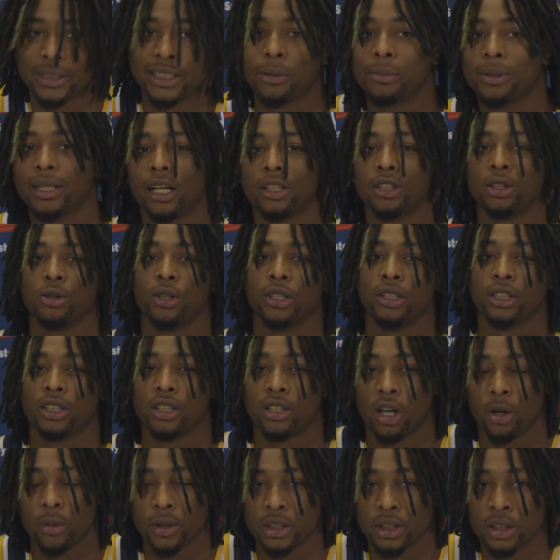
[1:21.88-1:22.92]
something I knew he
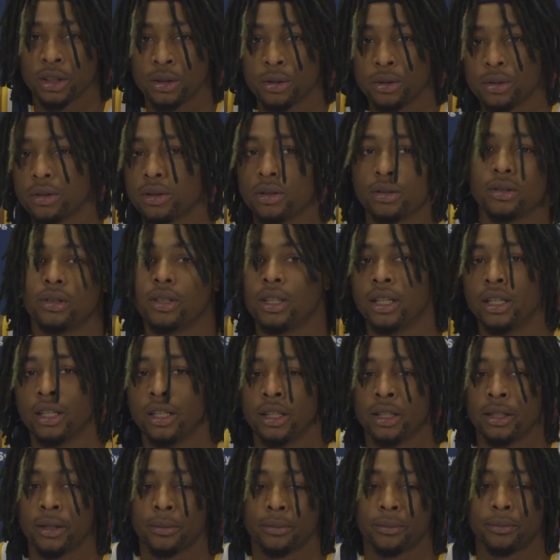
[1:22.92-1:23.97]
could always do.
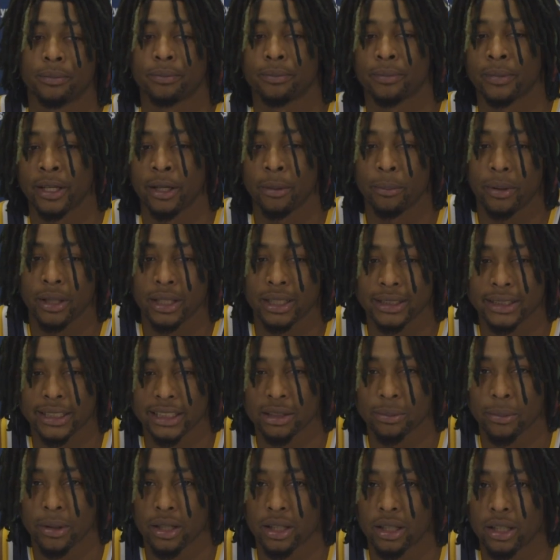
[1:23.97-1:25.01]
Um, him being the
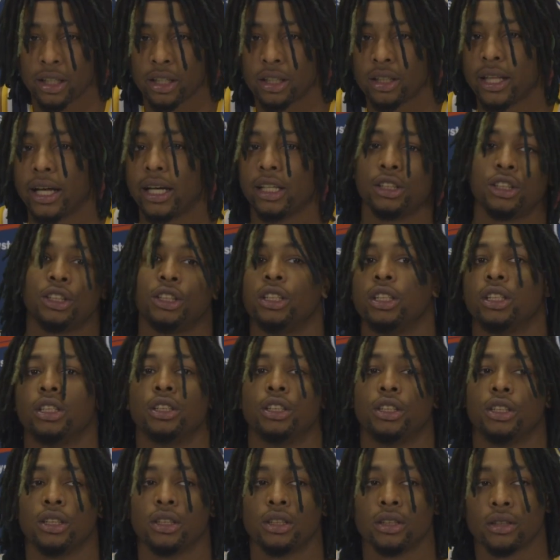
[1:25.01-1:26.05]
sixth man of the year last year,
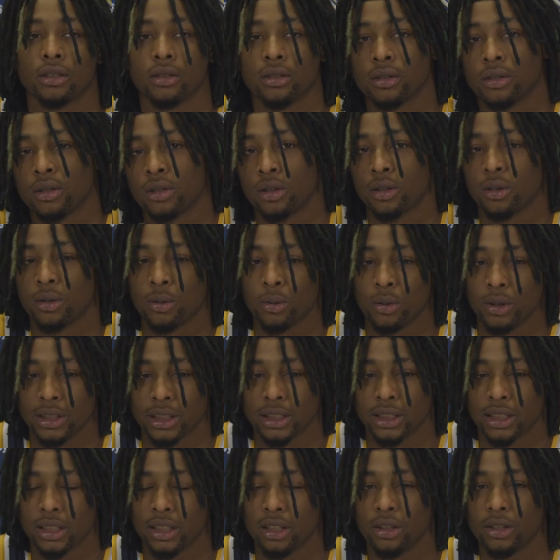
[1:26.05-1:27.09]
just was
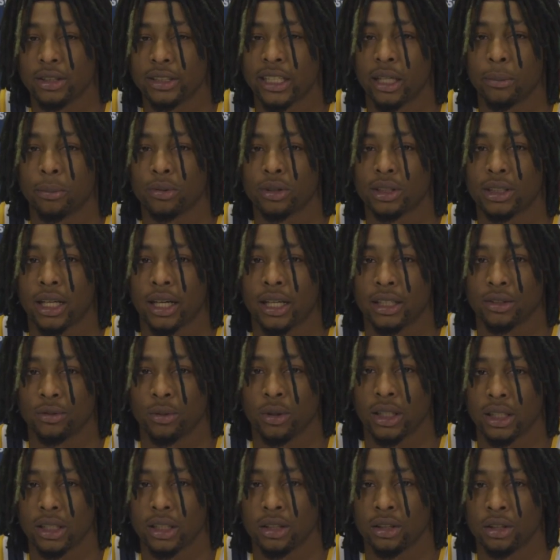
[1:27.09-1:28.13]
just a little sample size of
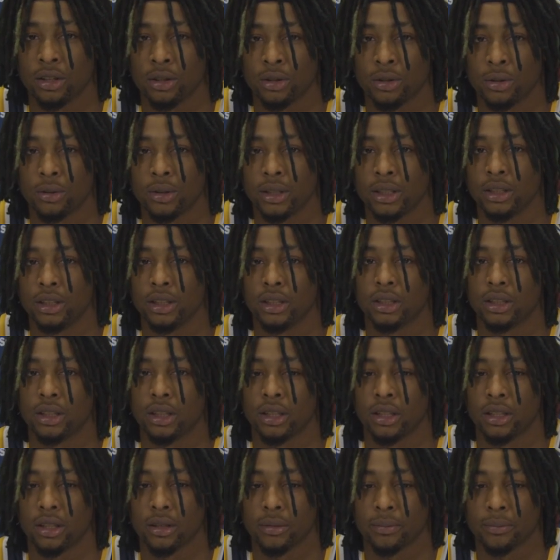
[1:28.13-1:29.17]
what he can do, and just
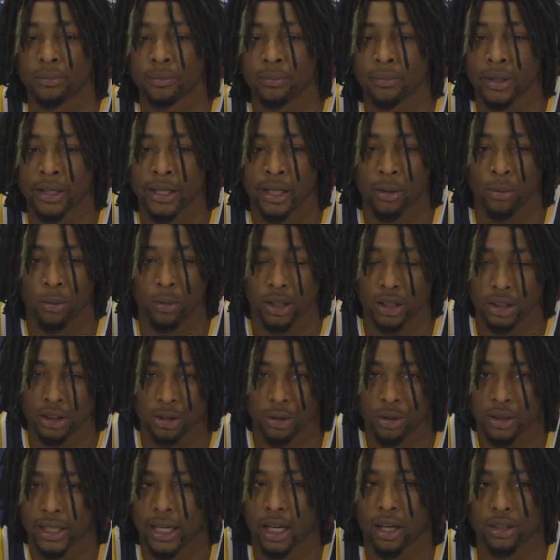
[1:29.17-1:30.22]
uh, him what he's
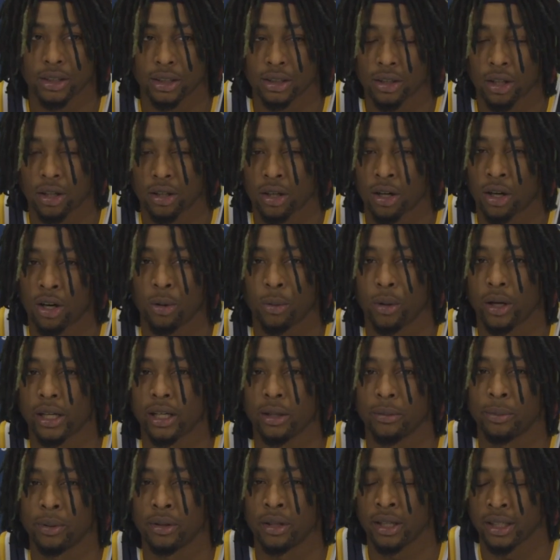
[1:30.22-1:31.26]
doing now is just all the hard work he
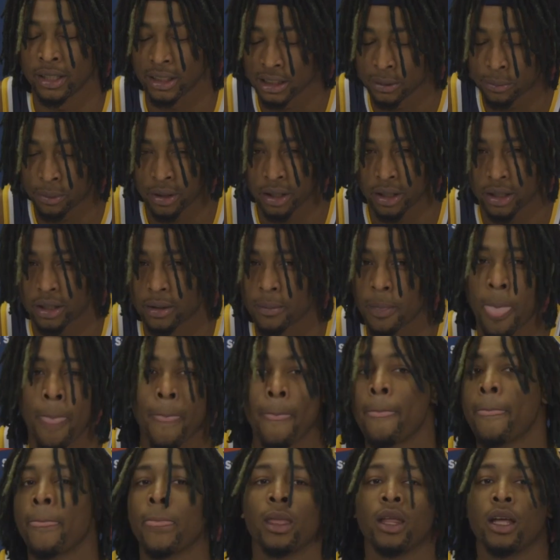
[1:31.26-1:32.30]
put he's put in,
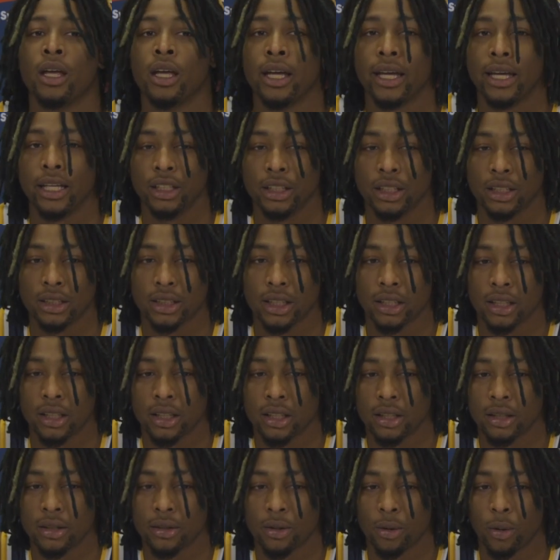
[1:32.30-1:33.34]
and just
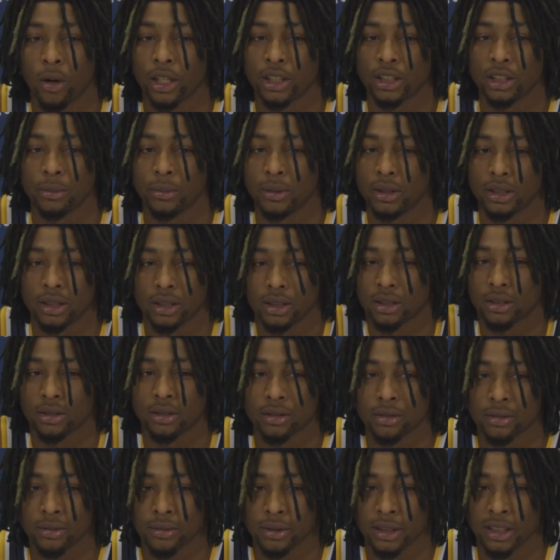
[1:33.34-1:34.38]
uh, watching him is just
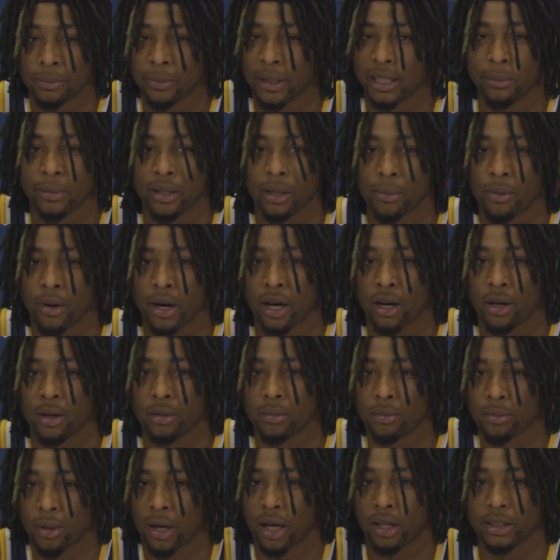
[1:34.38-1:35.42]
just me a proud
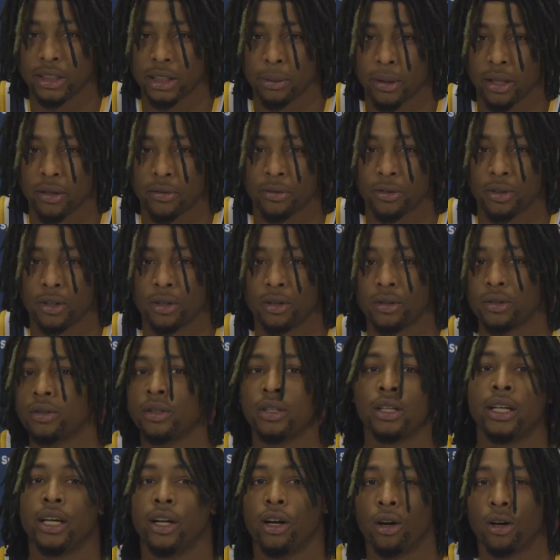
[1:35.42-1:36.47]
proud teammate for real,
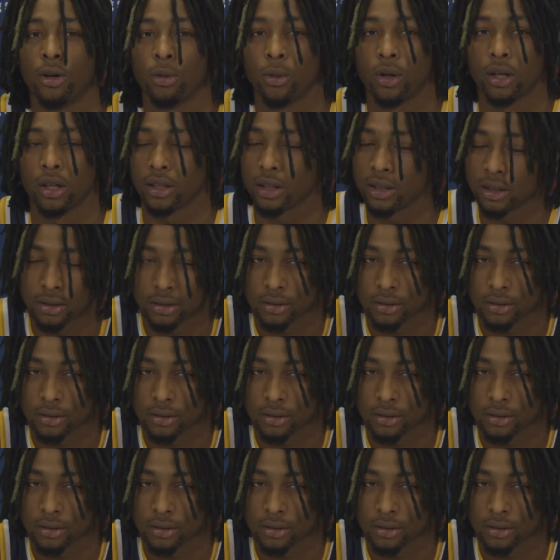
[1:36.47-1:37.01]
and all the work